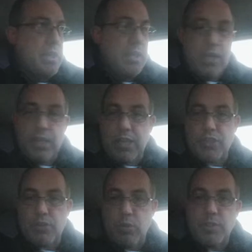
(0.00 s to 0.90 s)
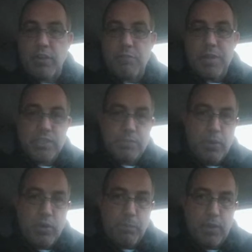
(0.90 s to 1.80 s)
the electrodes of my
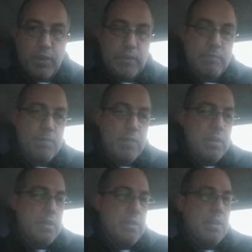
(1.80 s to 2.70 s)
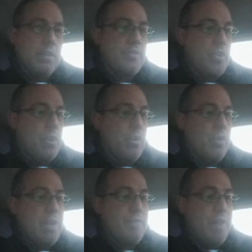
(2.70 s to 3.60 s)
spark plug. And so
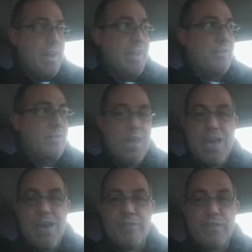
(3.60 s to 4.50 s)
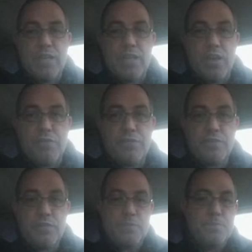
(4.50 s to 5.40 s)
if I don't have enough
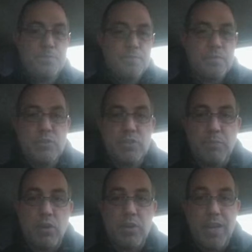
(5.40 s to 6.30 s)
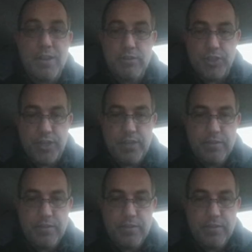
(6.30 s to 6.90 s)
spark energy,